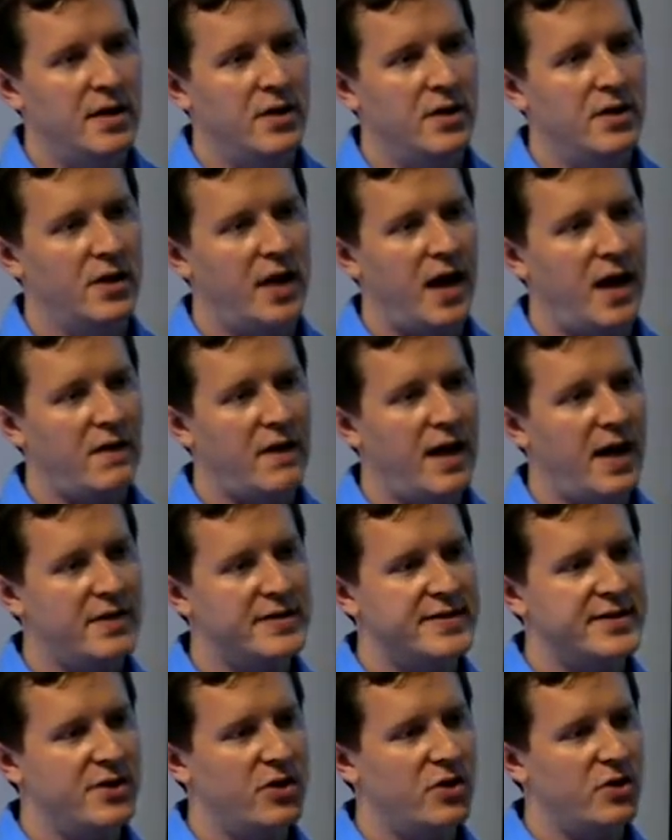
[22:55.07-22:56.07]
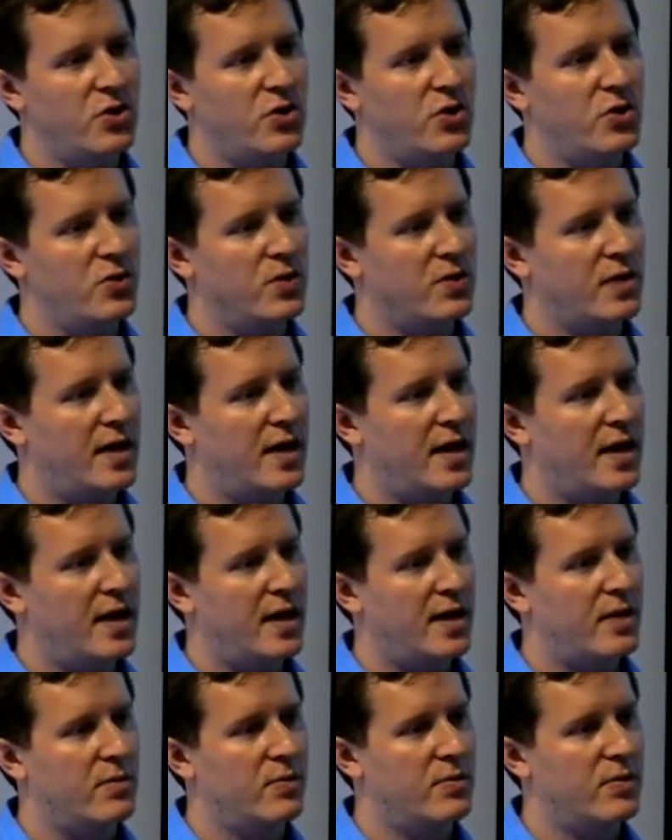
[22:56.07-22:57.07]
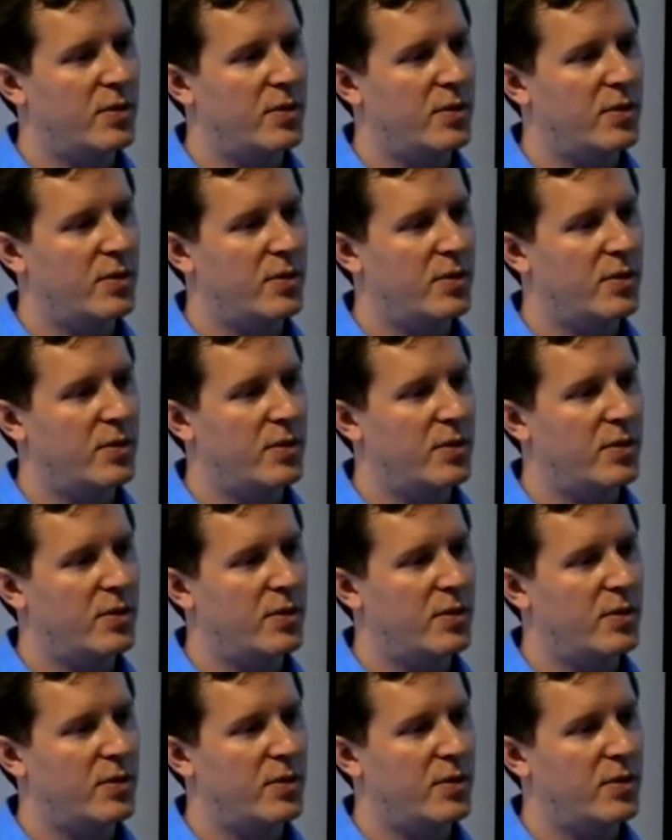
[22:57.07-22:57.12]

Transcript: You're not allowed to uh,